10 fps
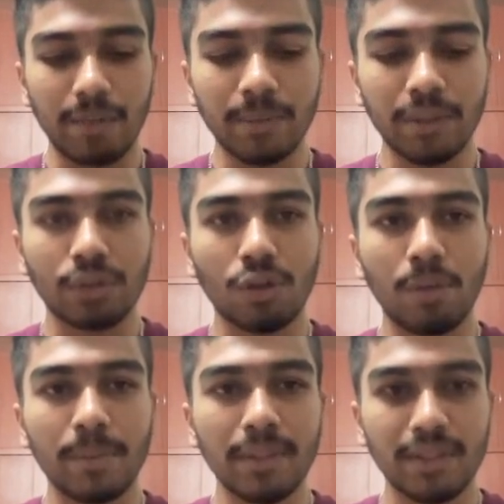me just
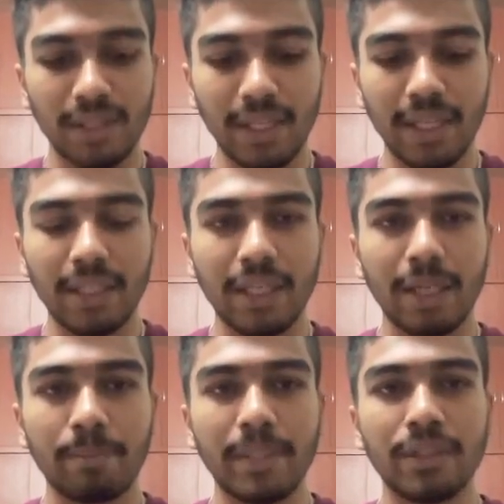copy this line
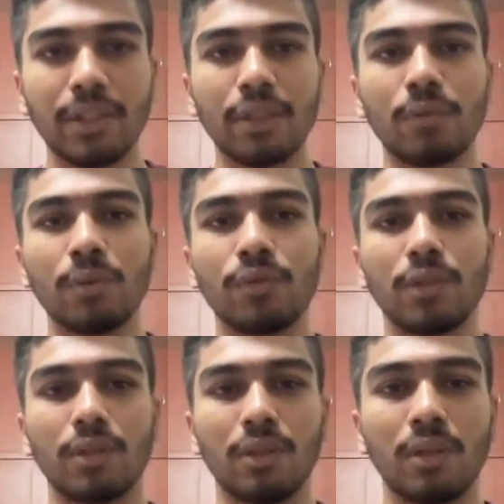and paste it over
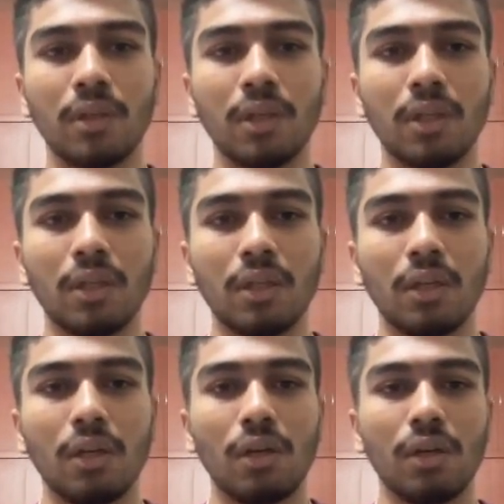for
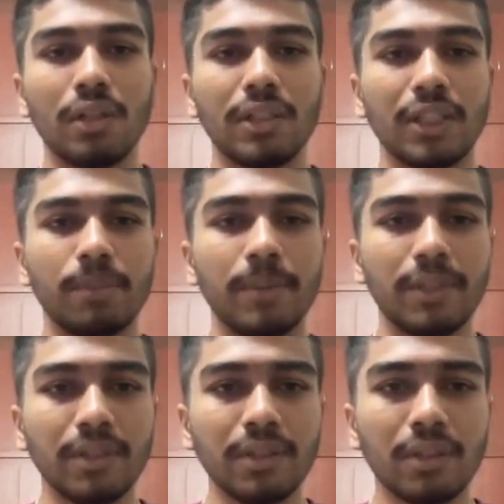all the chess
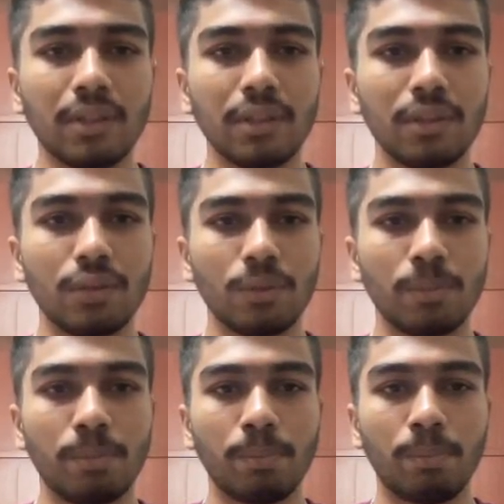pieces. So
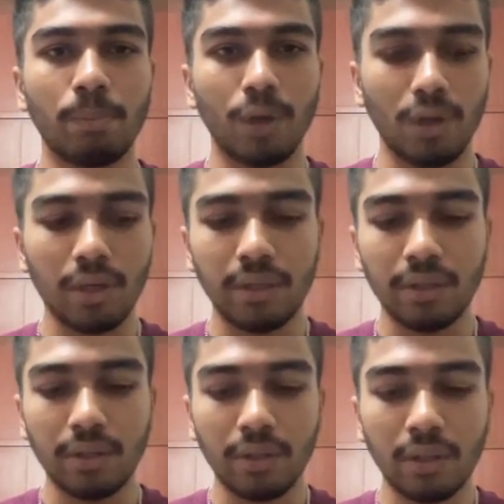pawn,
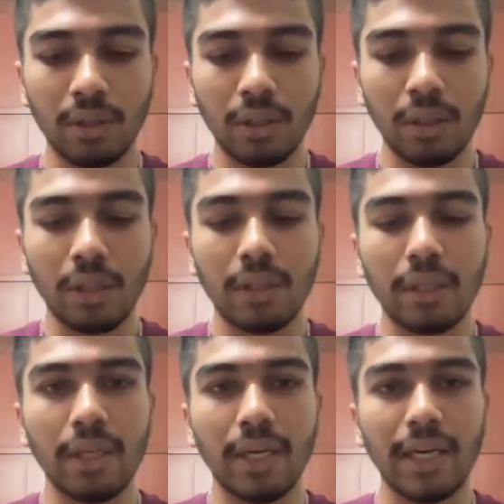
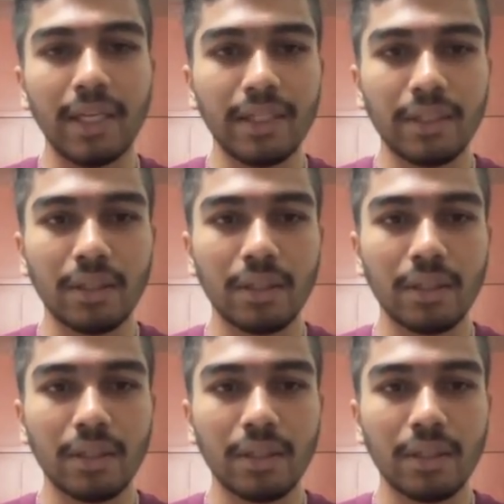knight,